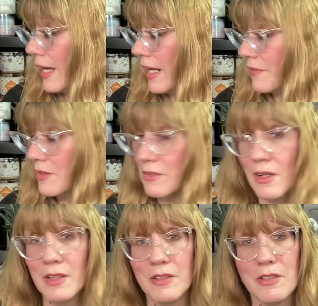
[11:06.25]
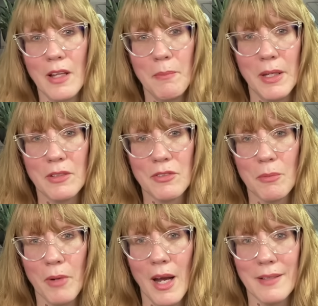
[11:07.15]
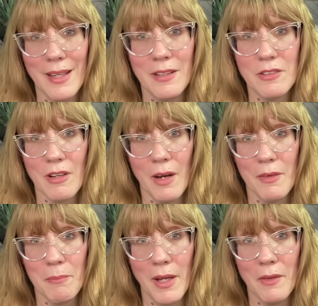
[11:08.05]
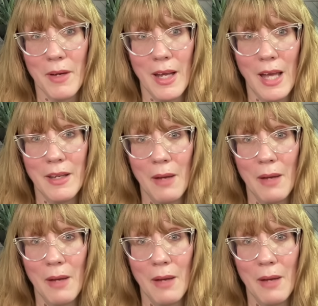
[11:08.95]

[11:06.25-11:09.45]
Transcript: I got these crazy jelly beans from Brock's. I did try one, by the way.